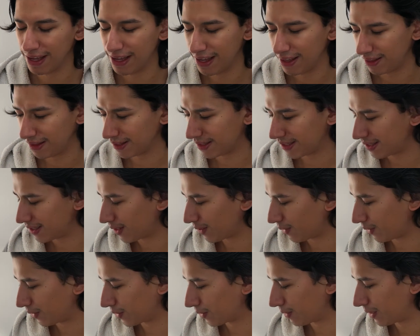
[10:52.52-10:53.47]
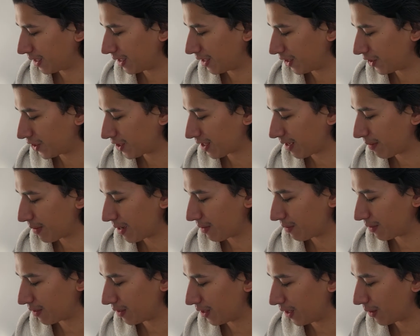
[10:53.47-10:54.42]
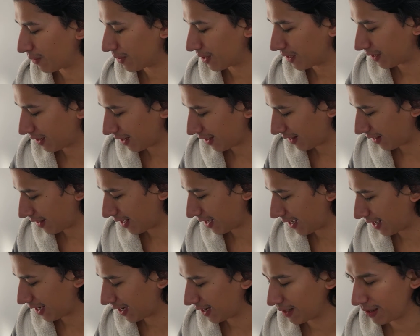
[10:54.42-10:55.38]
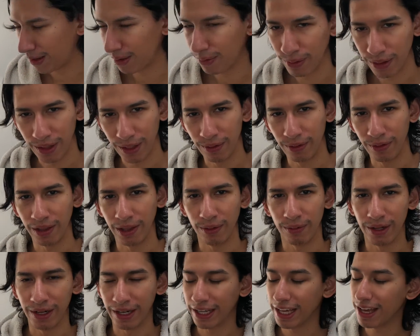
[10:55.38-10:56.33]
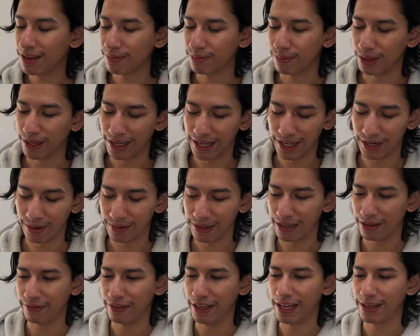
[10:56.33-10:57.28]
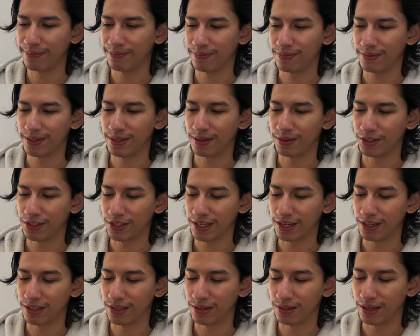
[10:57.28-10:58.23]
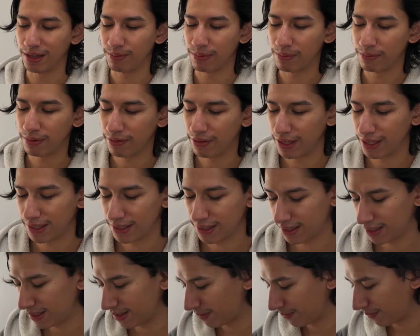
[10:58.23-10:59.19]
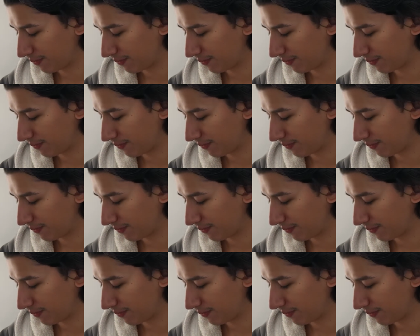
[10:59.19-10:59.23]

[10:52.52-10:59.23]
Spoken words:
This is their older one. They just came out with the new one that I really want to get, but I don't have yet, so I'm just going to do a pump of this.